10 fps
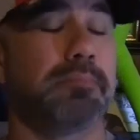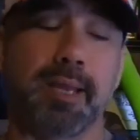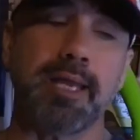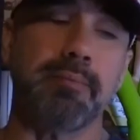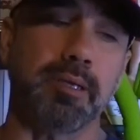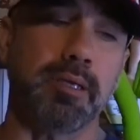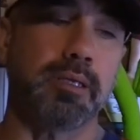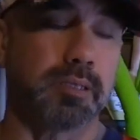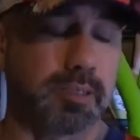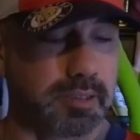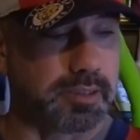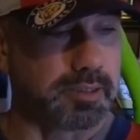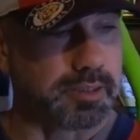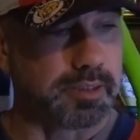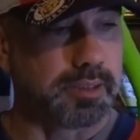Maybe.
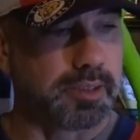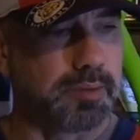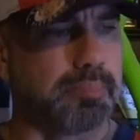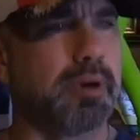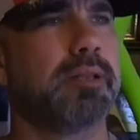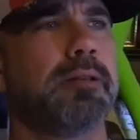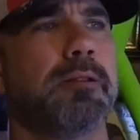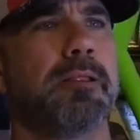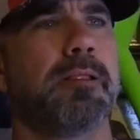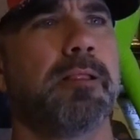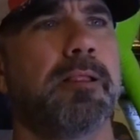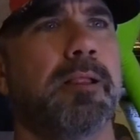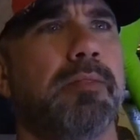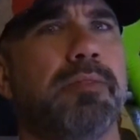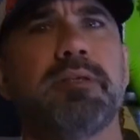But
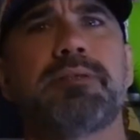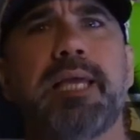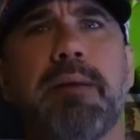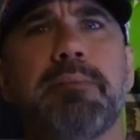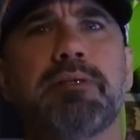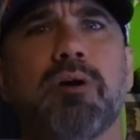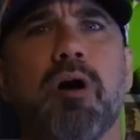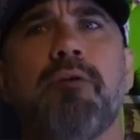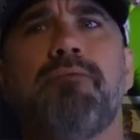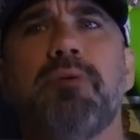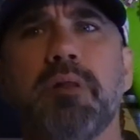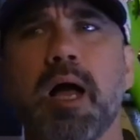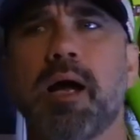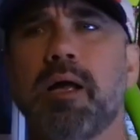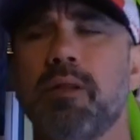this game is an awful
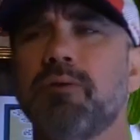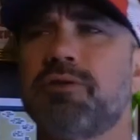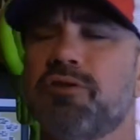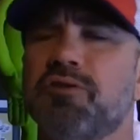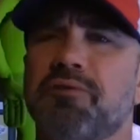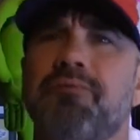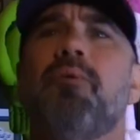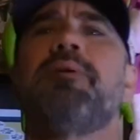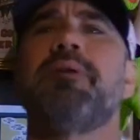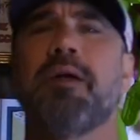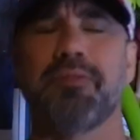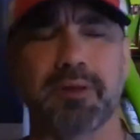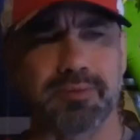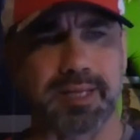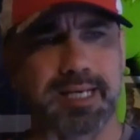lot closer to 4-0
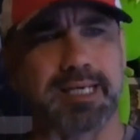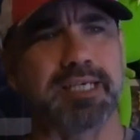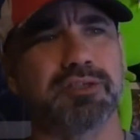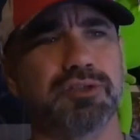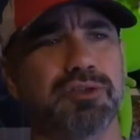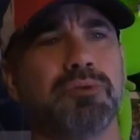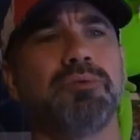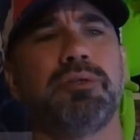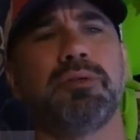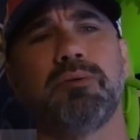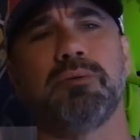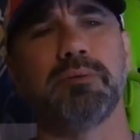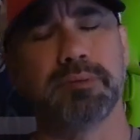than it is 2-2.